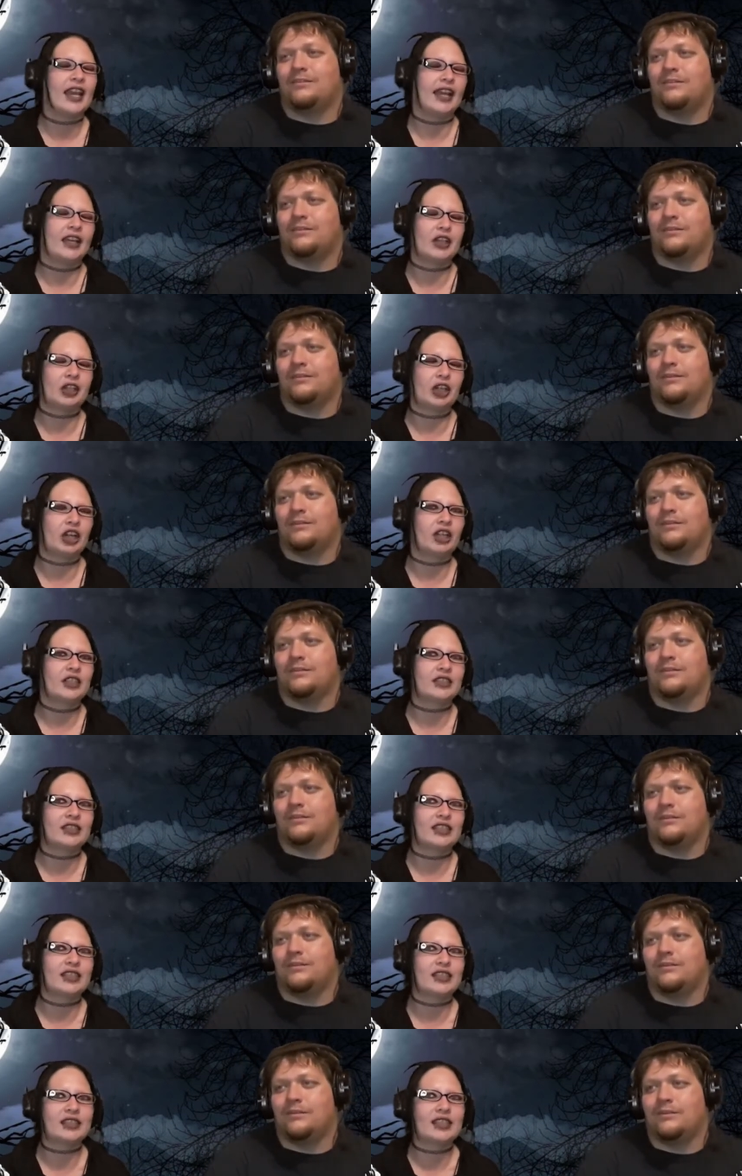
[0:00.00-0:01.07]
Speaker 1: and
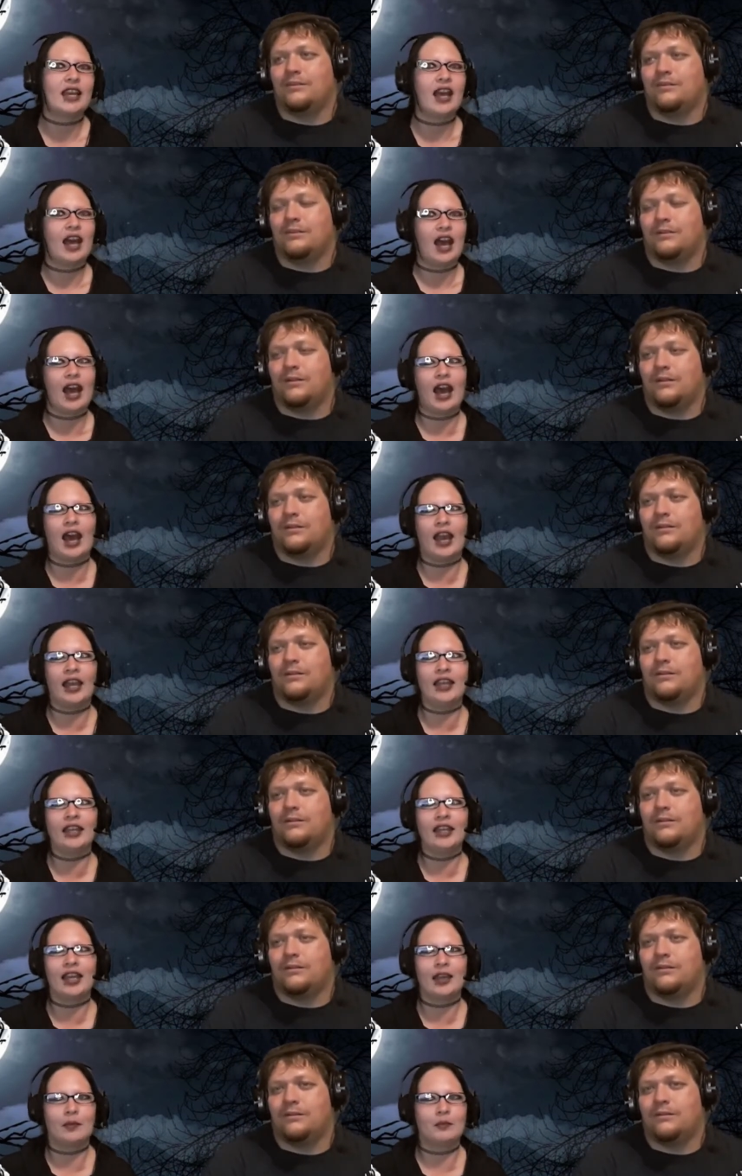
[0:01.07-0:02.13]
occurrences. I
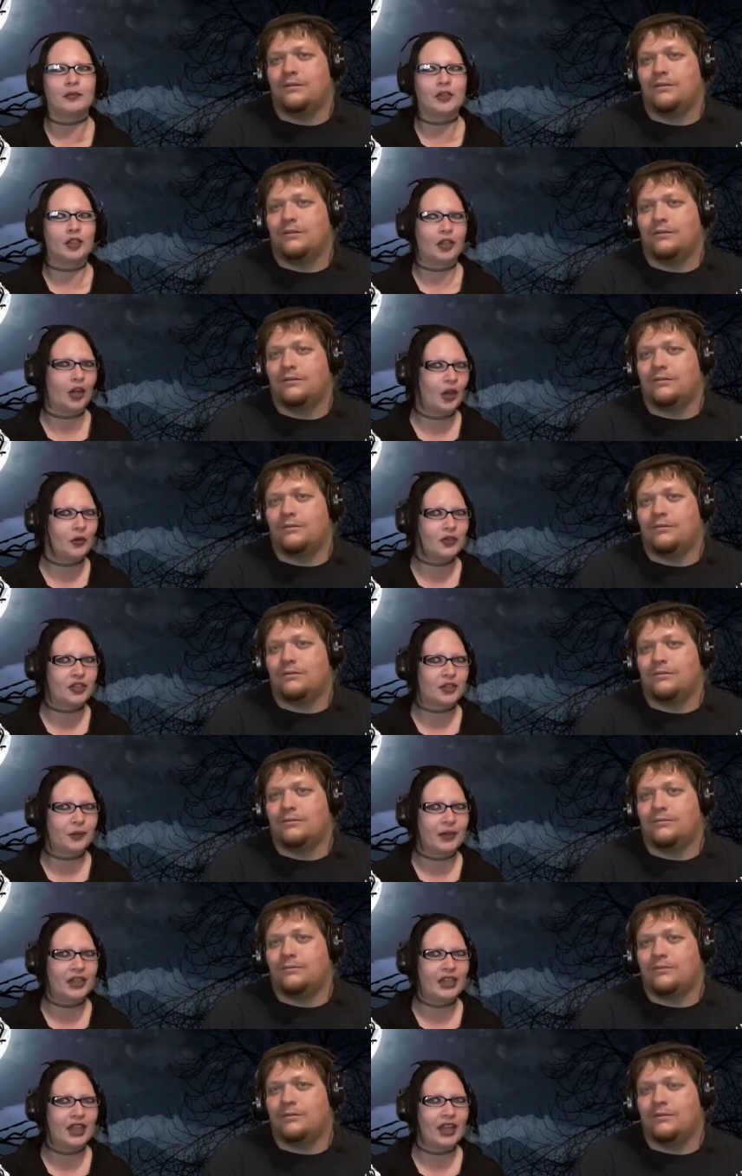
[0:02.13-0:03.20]
am your host,
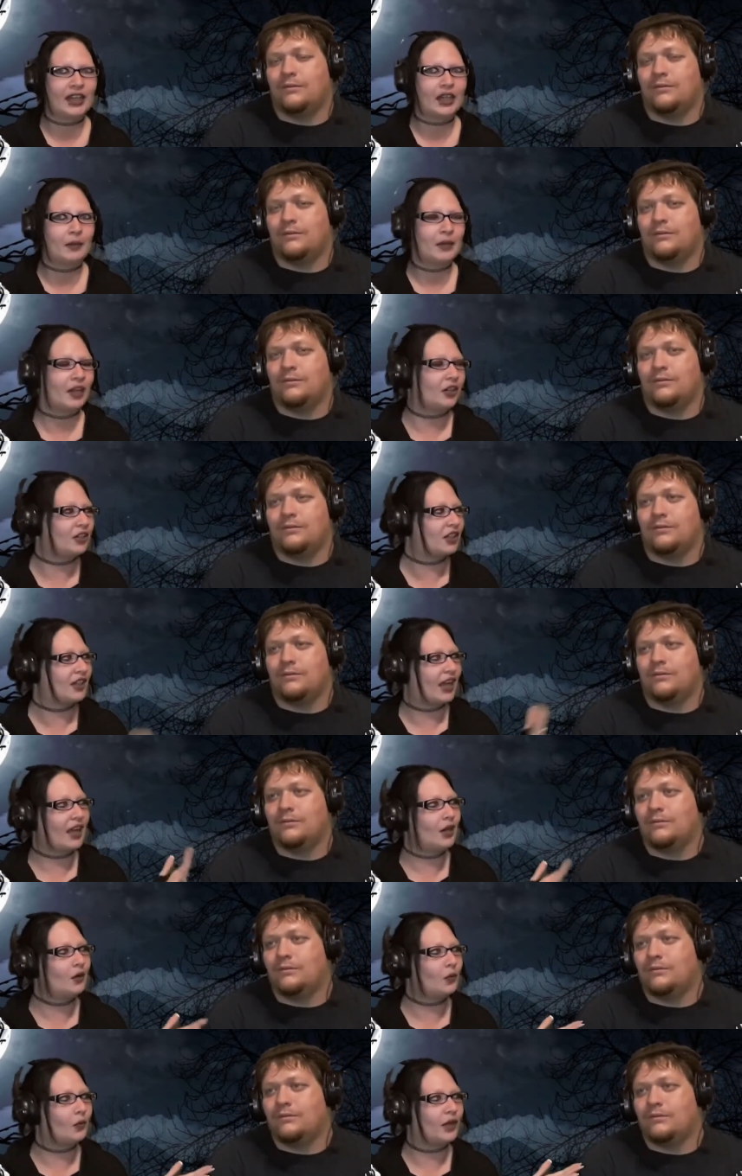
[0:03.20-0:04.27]
Serena, and I'm here
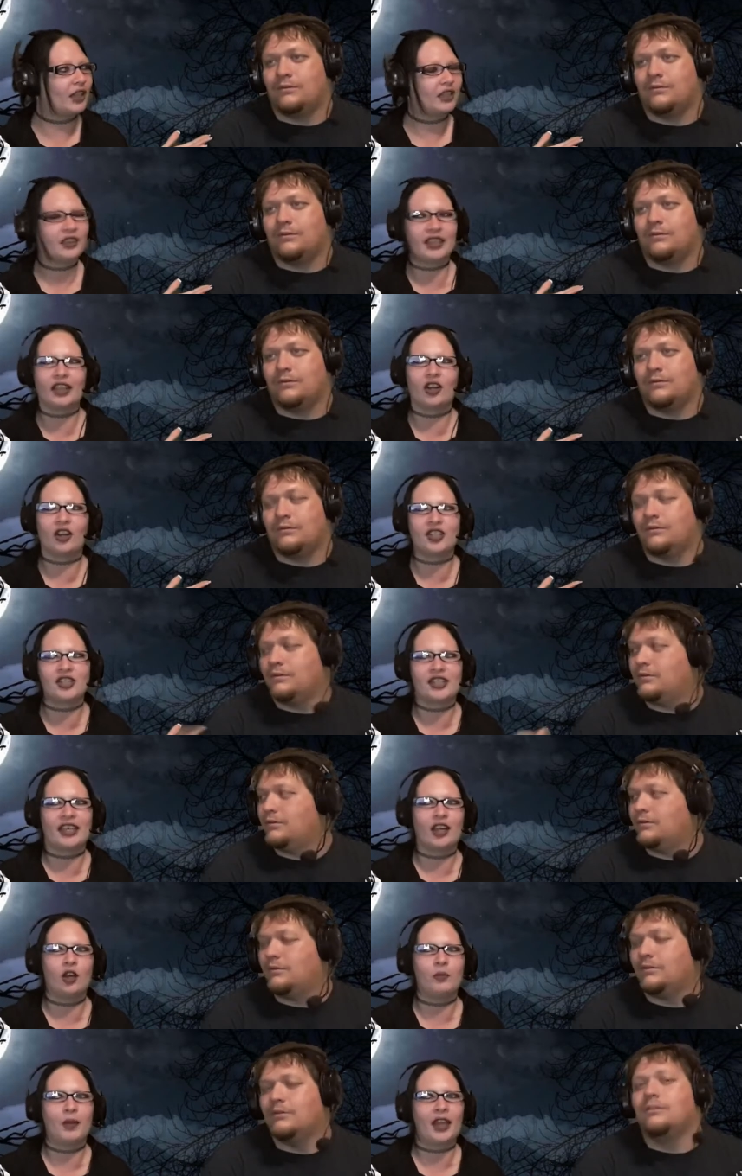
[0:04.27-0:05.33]
today with the
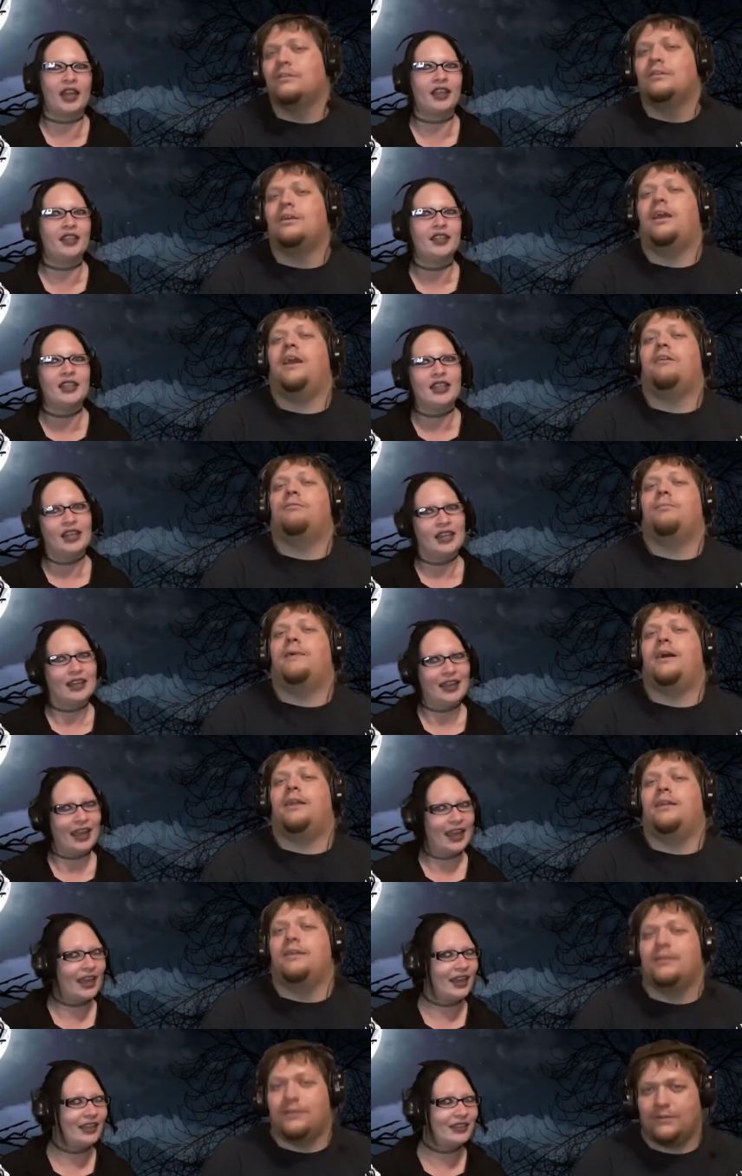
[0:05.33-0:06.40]
RCL man.
Speaker 2: Hey,
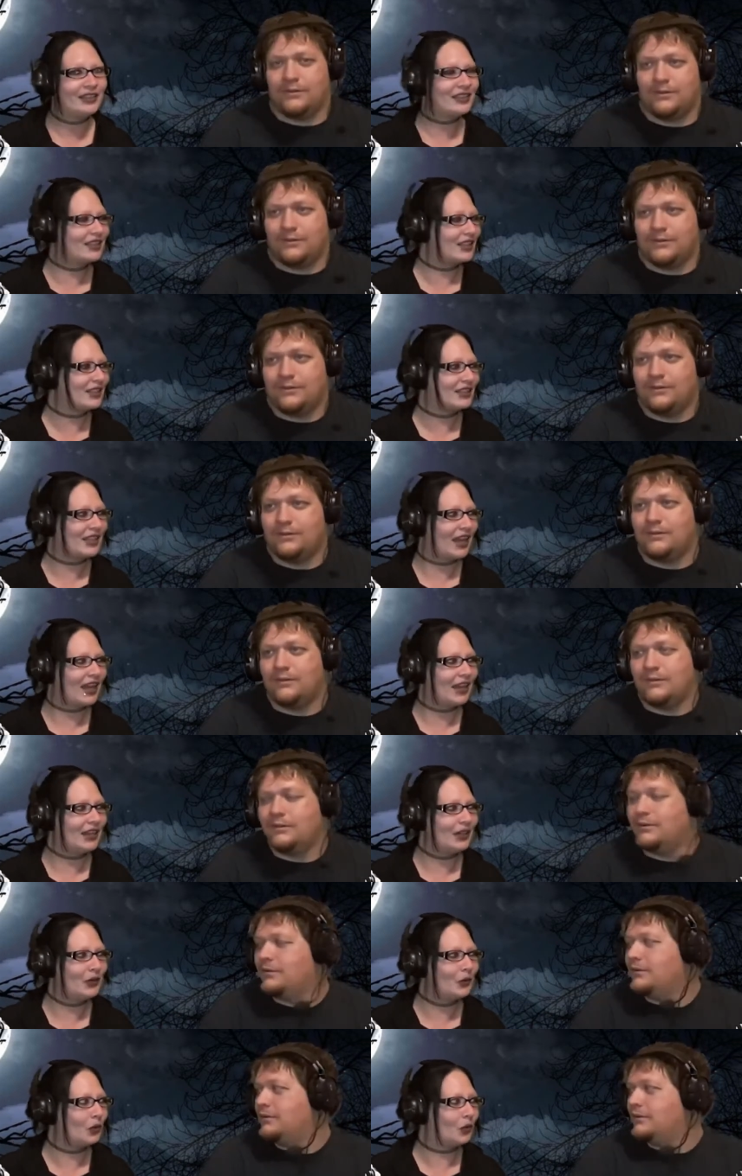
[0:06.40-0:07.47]
everybody.
Speaker 1: And
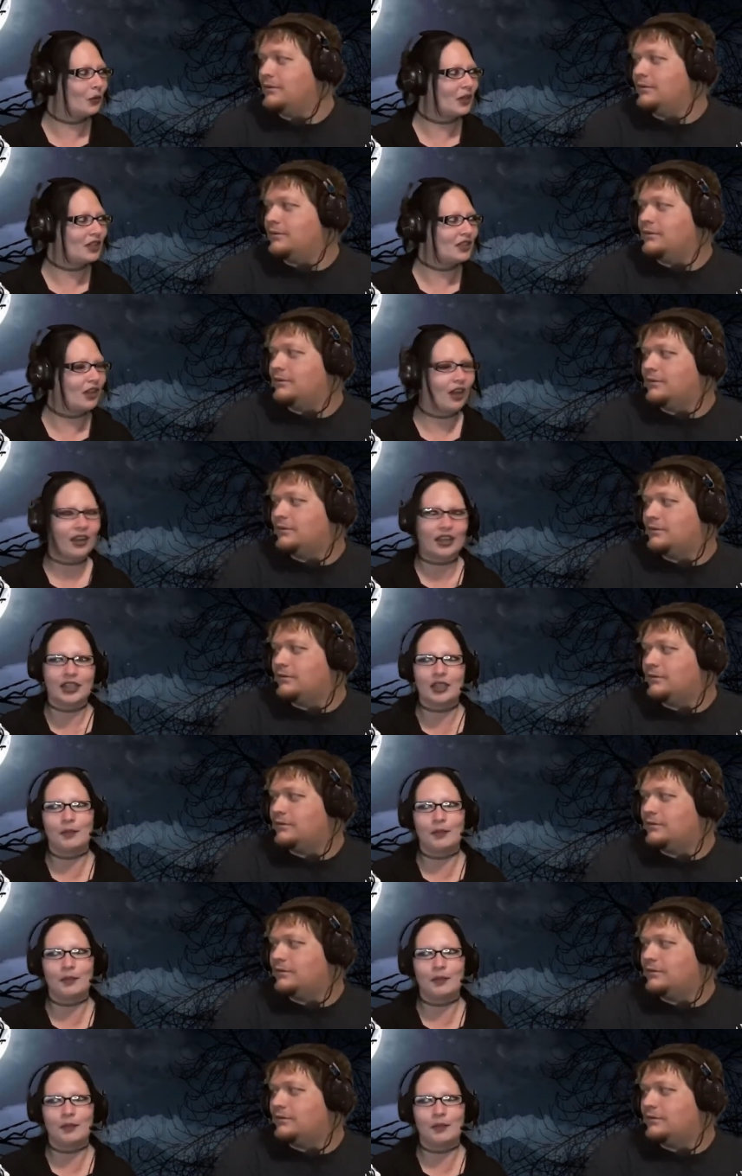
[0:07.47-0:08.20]
today we'll be talking